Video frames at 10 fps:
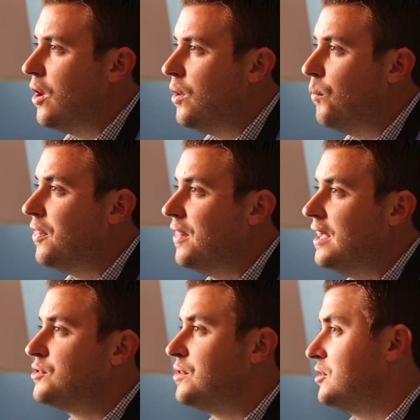in what
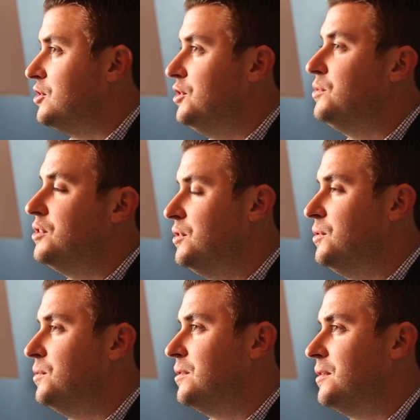they trust you to
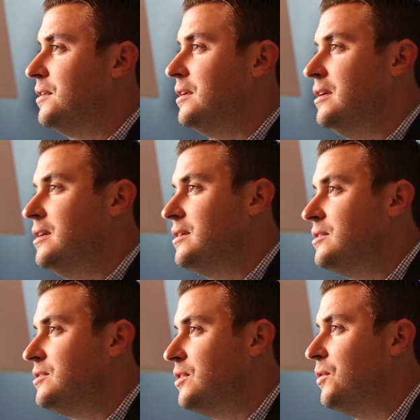do.
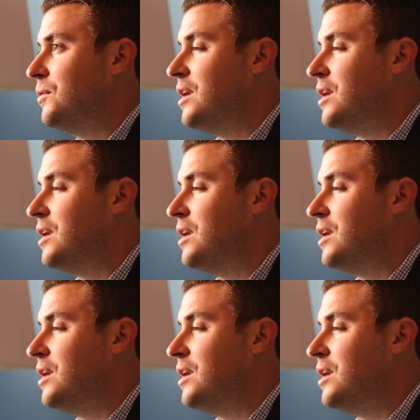So